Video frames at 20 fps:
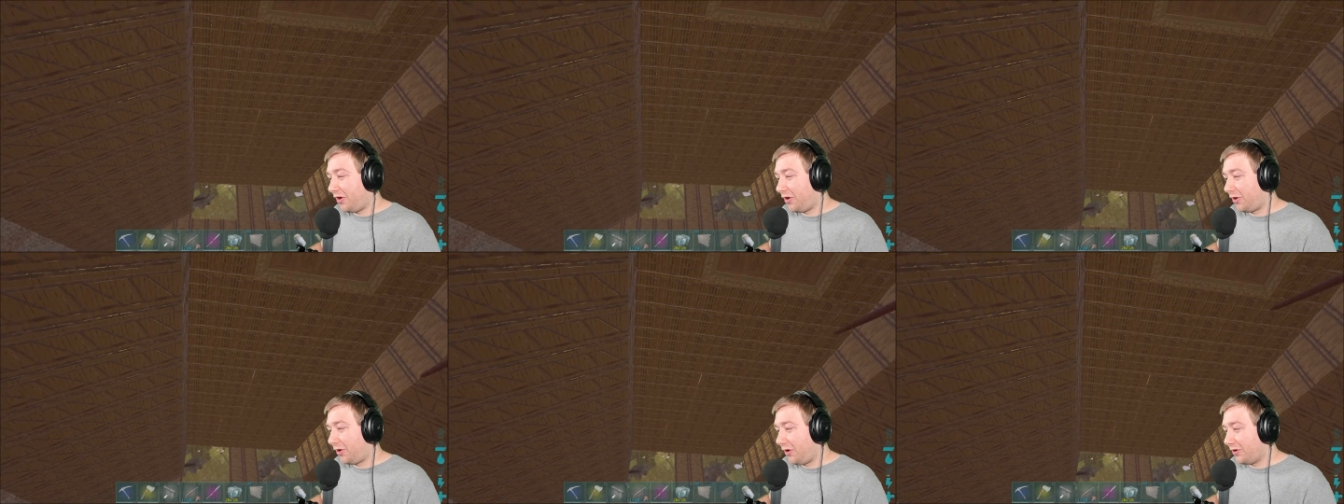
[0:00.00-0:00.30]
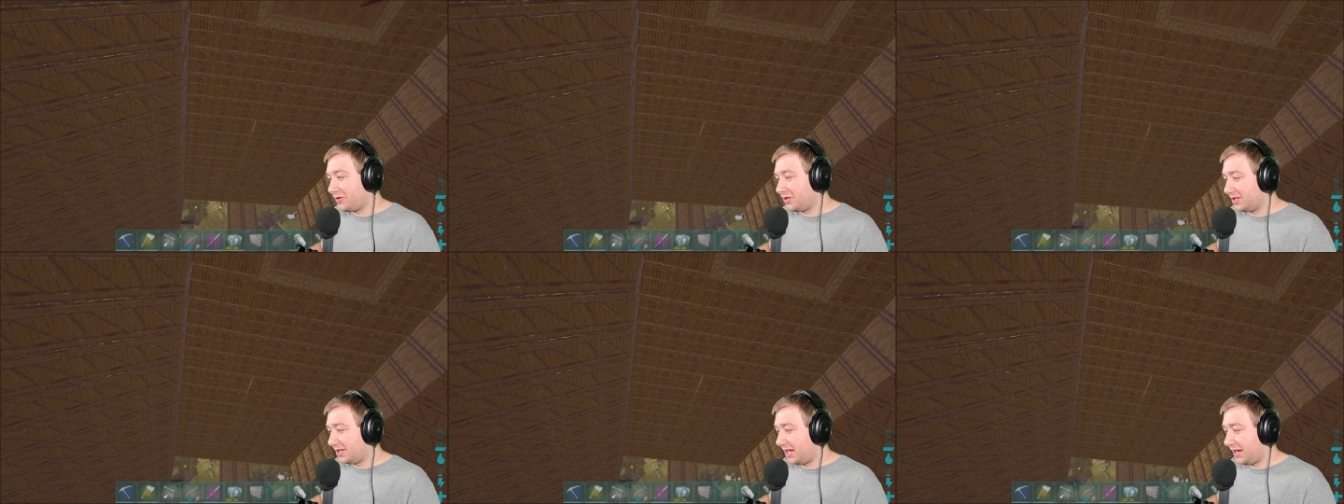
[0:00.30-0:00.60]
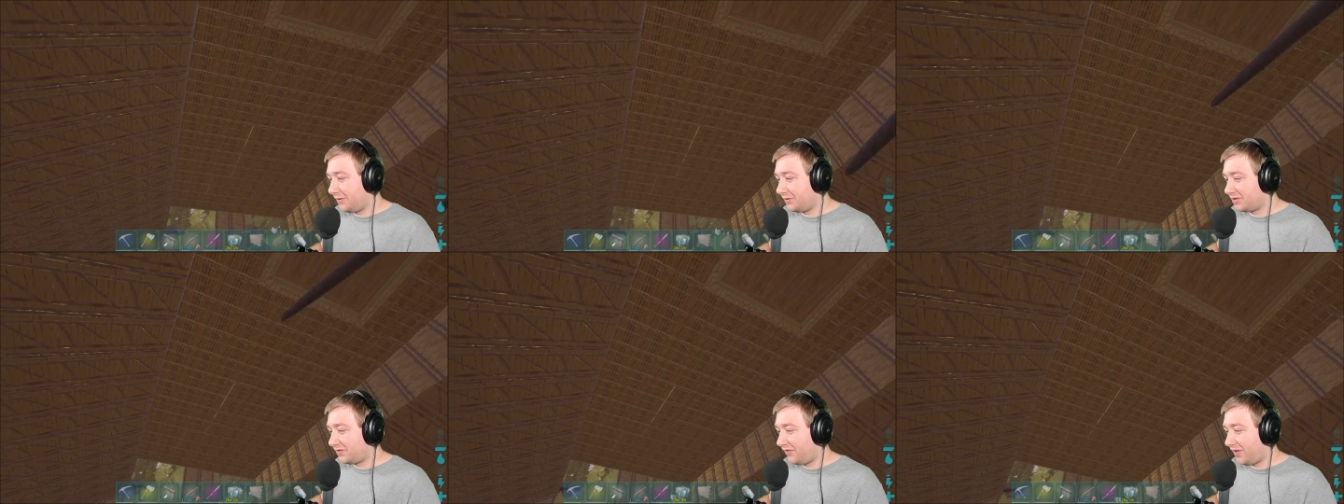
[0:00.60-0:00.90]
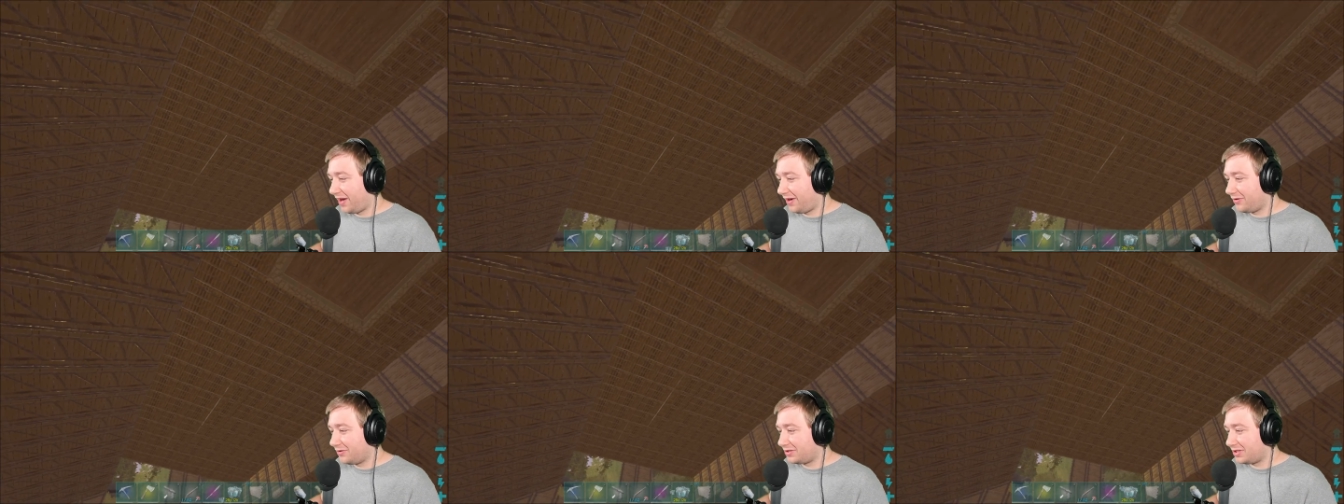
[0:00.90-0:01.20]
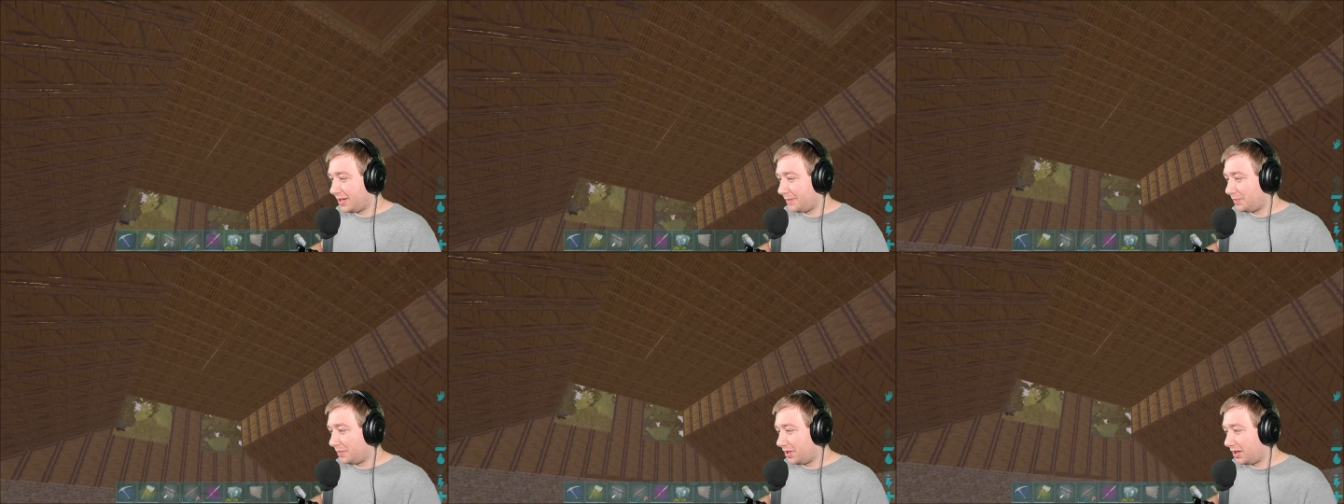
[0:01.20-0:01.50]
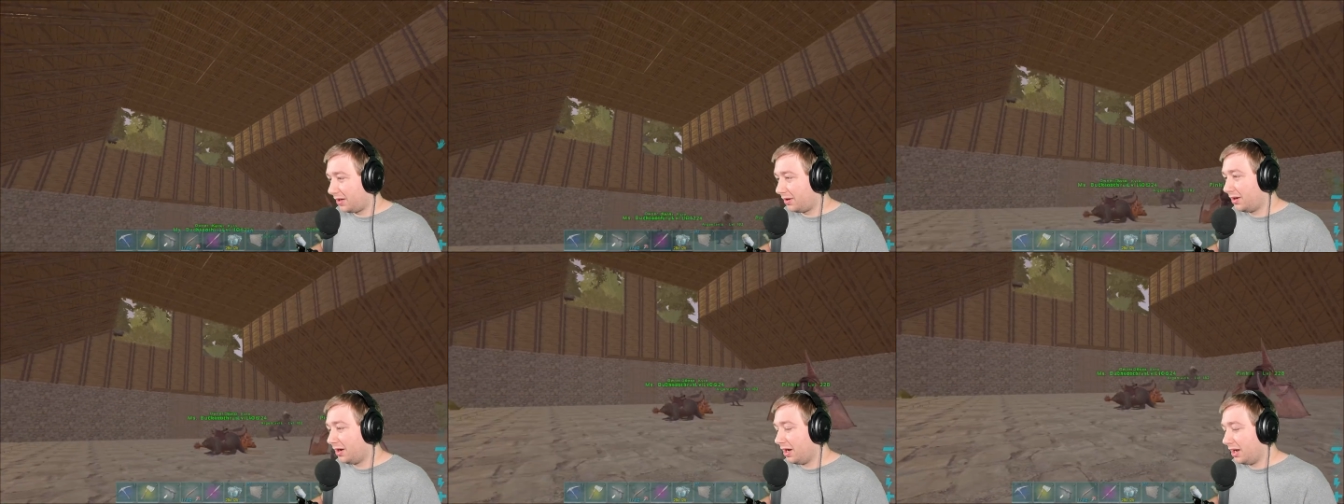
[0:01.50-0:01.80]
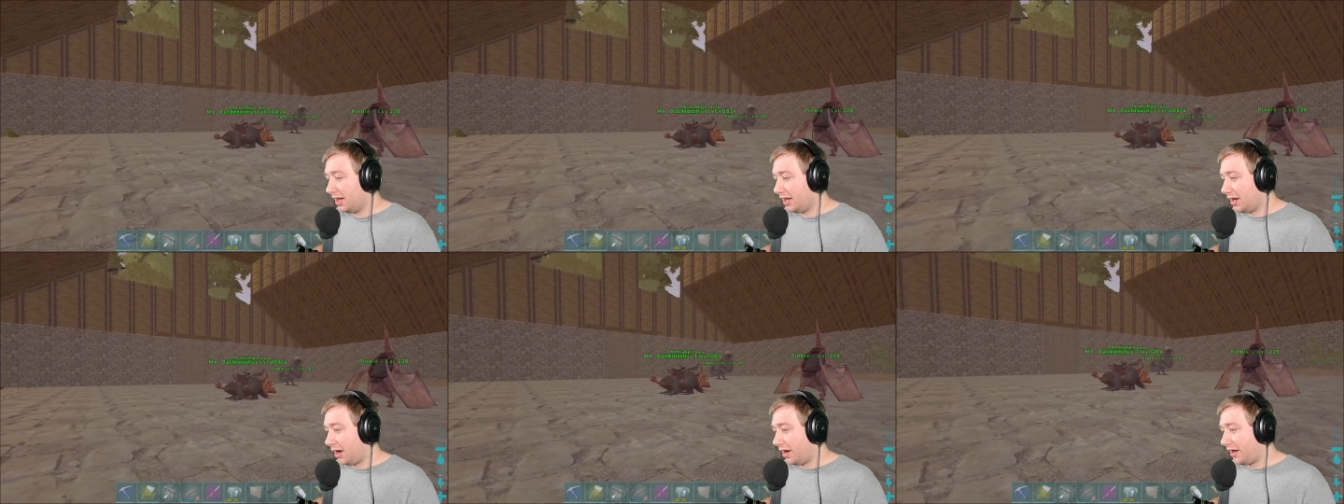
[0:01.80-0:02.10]
our Argentavis flyers up there
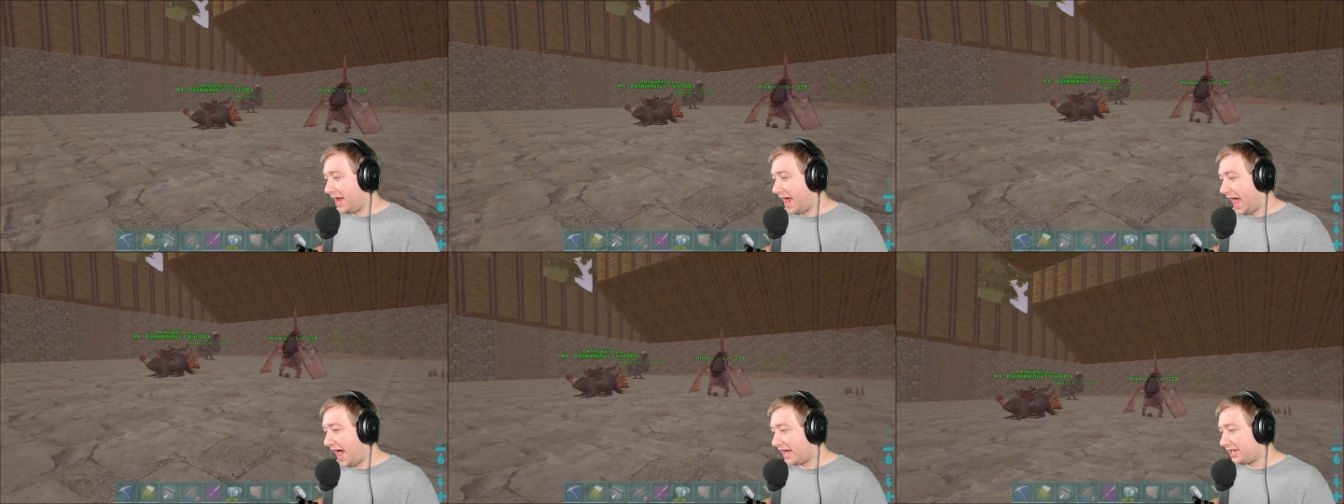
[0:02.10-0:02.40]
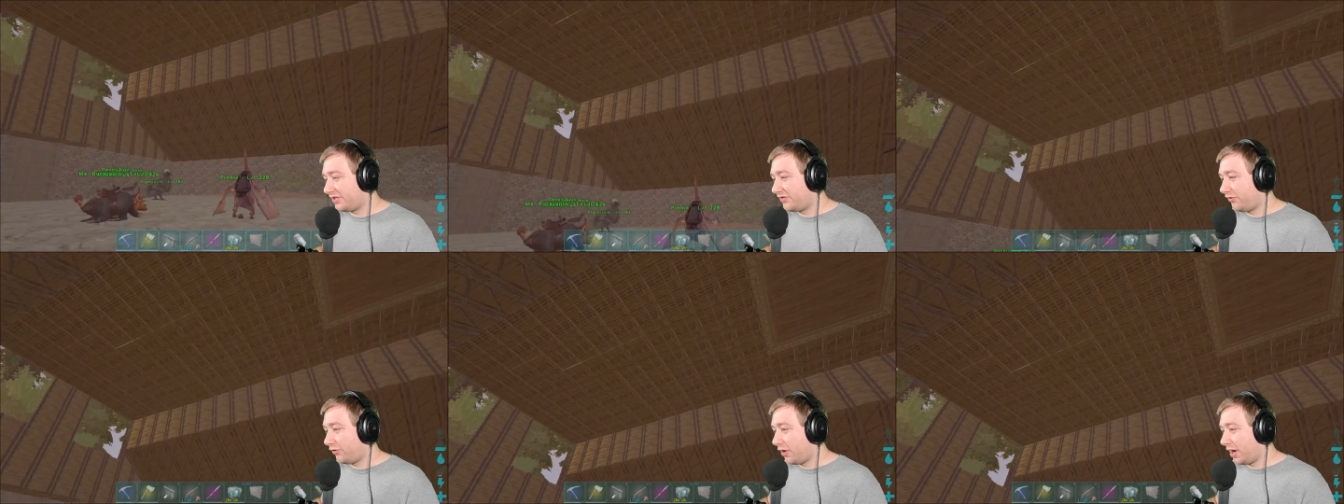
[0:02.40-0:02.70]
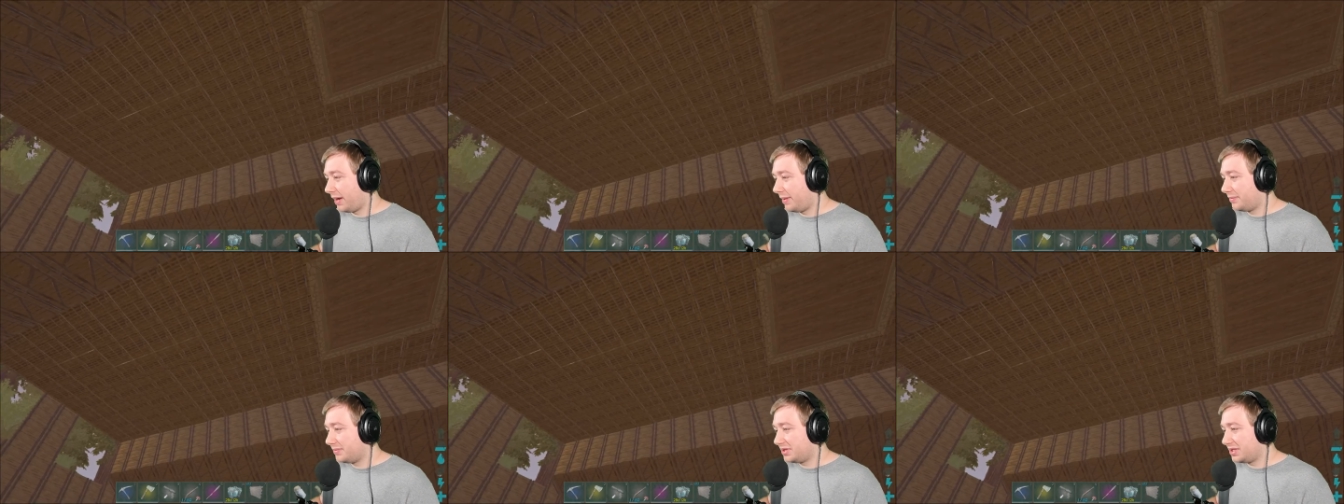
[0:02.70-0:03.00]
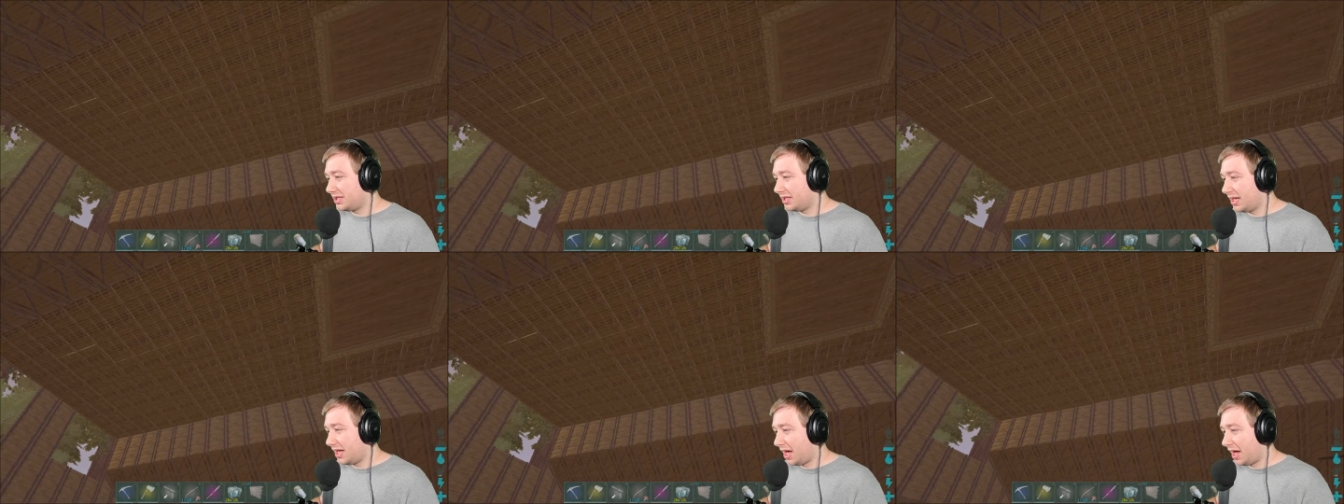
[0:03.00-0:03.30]
on hatch frames.